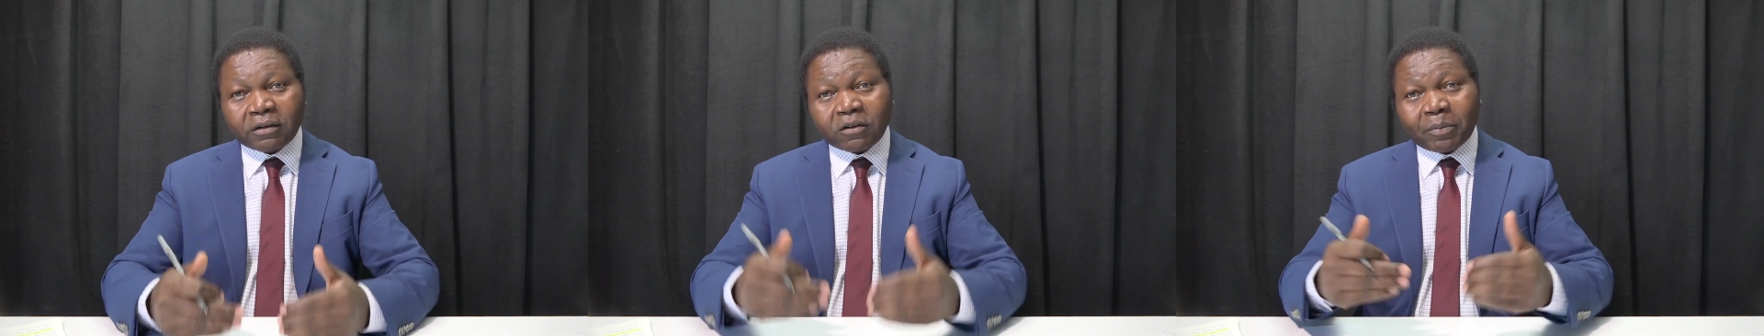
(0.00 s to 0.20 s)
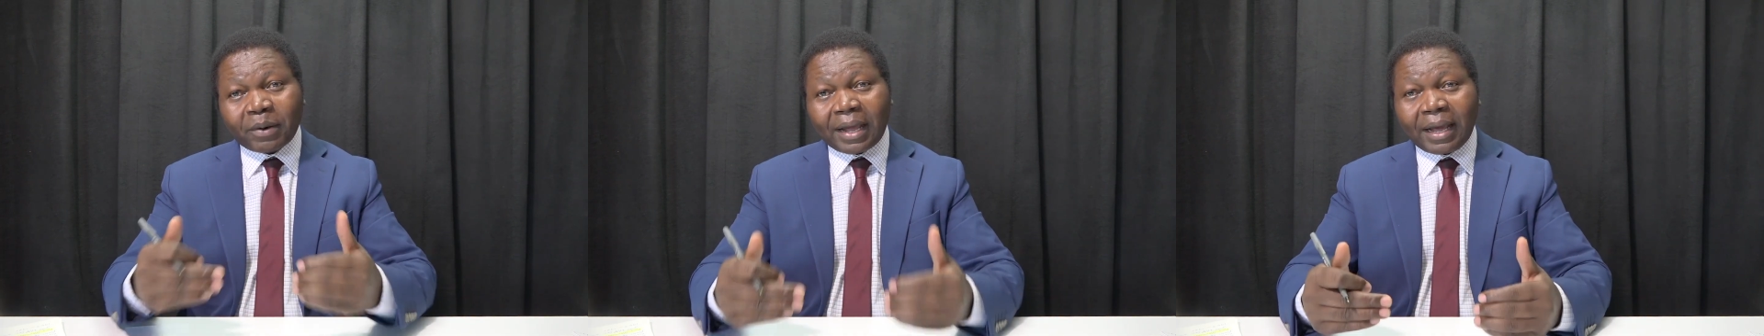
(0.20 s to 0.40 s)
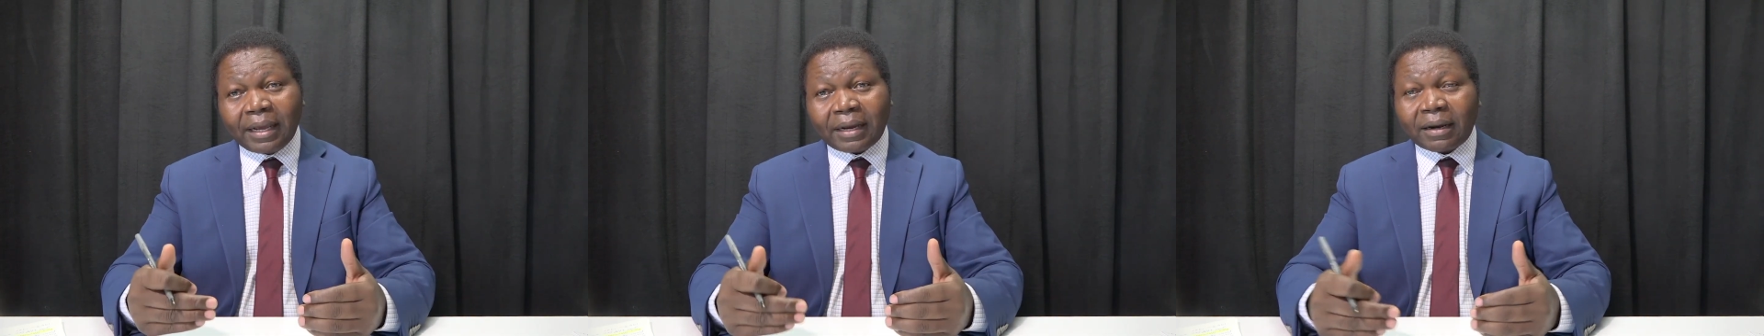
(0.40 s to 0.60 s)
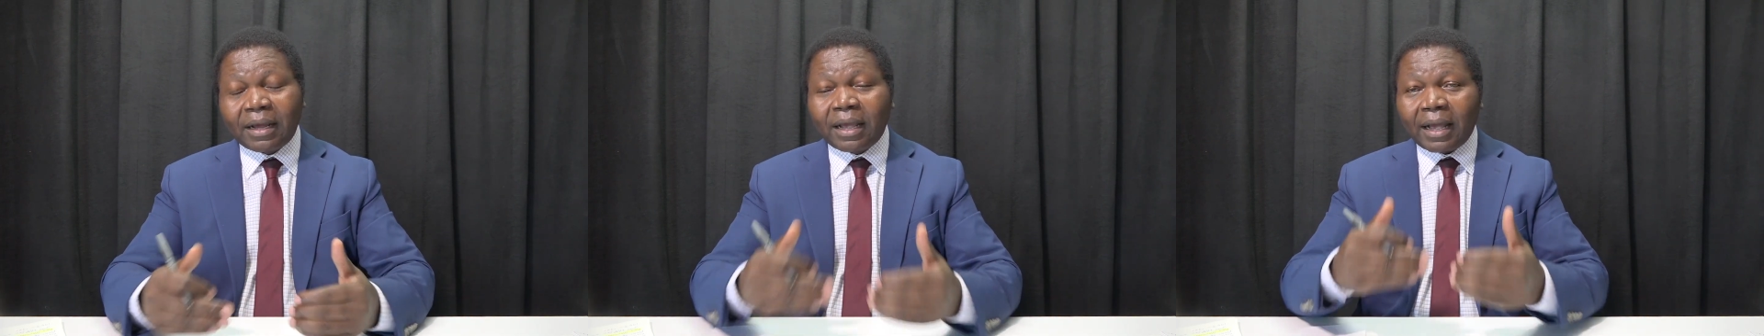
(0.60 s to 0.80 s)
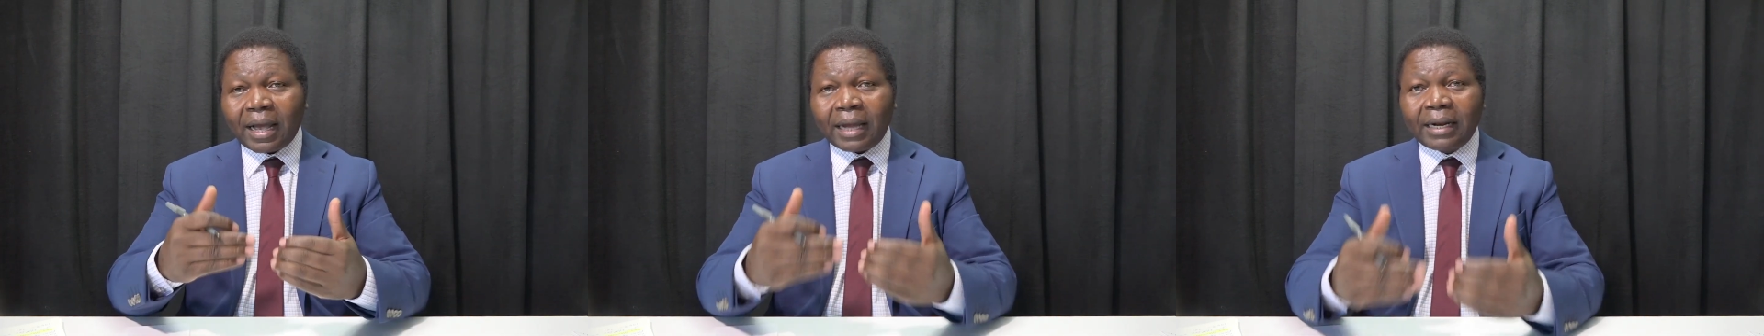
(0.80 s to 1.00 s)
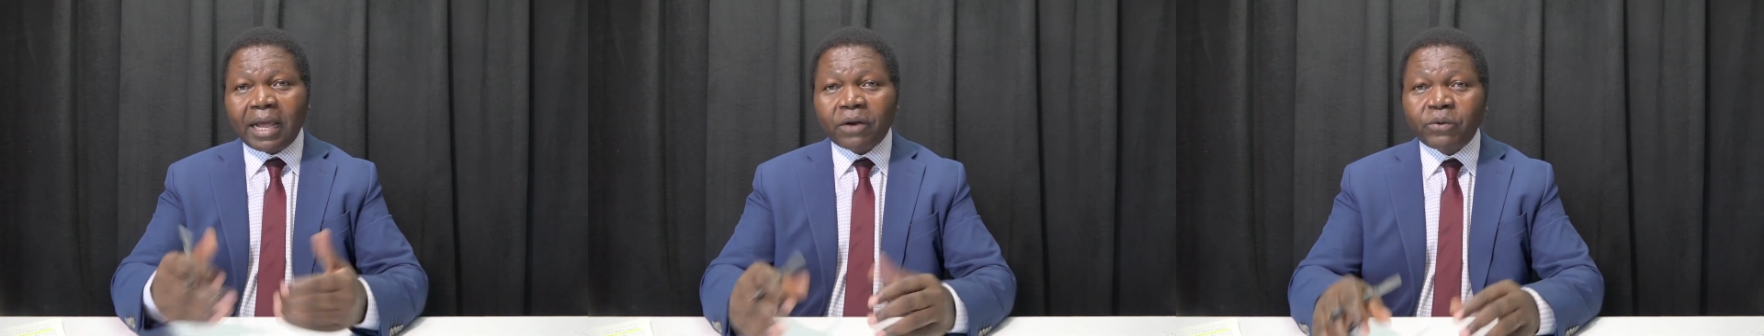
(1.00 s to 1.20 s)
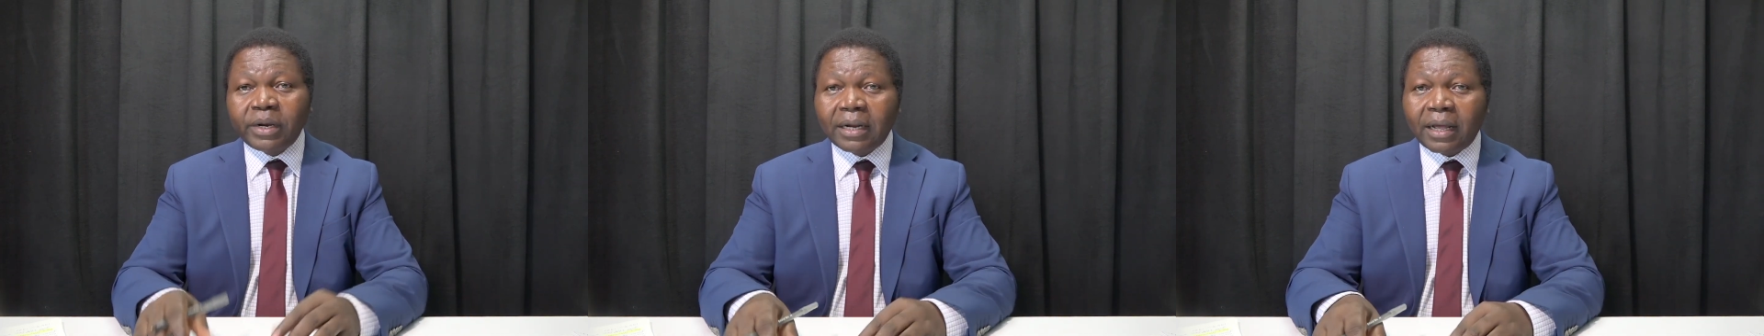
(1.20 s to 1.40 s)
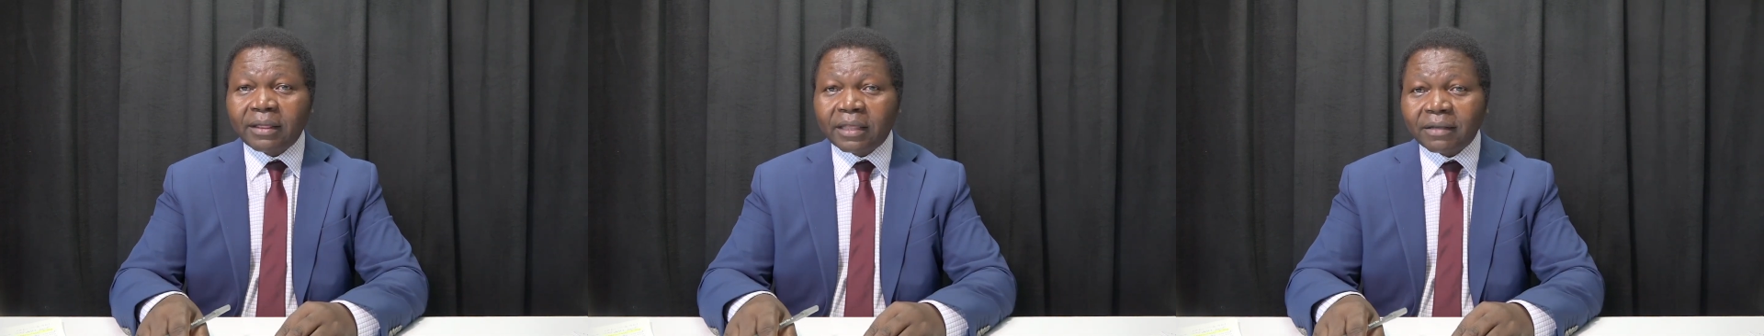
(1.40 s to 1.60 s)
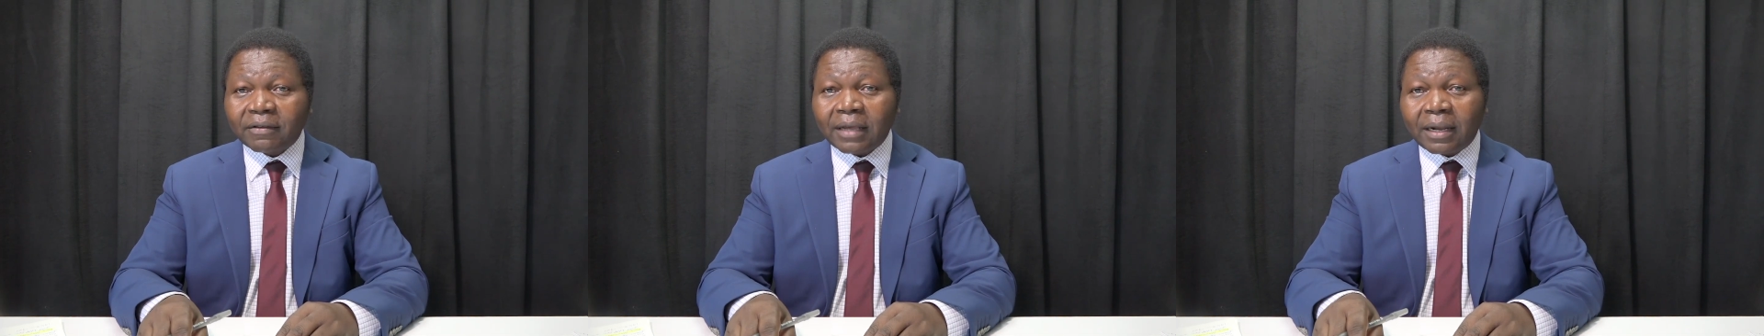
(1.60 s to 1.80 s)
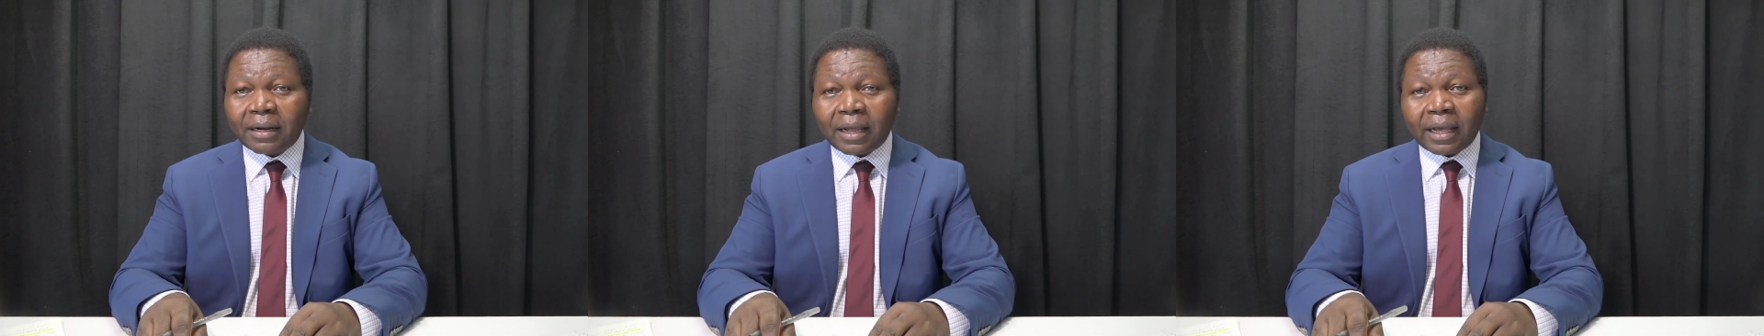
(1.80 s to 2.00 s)
supplier. And I read at this
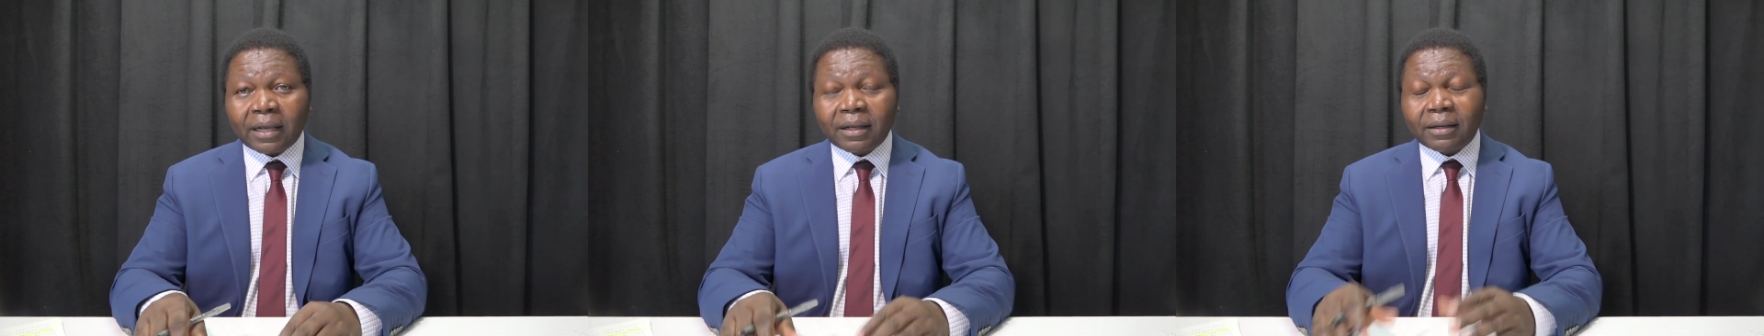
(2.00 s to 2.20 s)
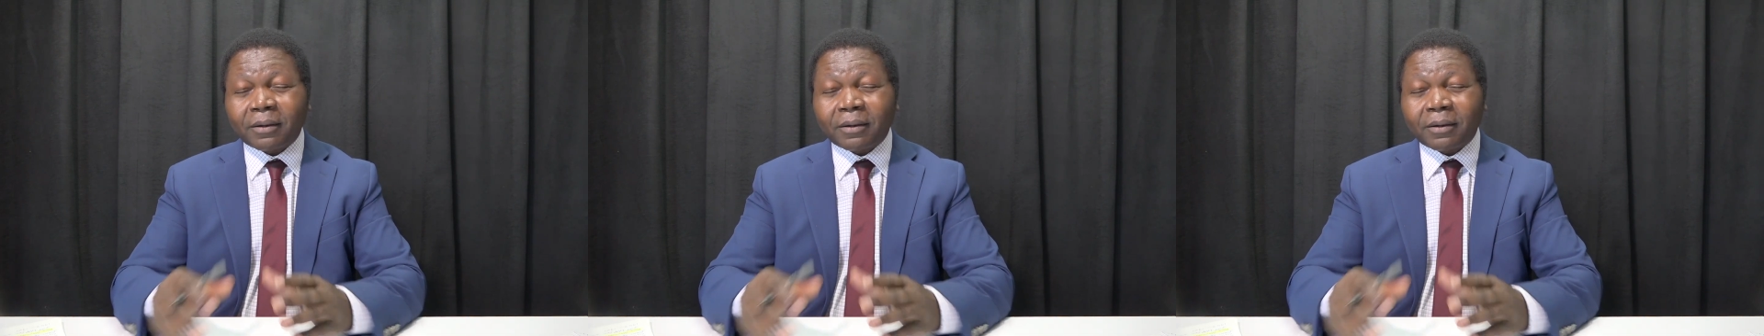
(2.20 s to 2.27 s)
and like,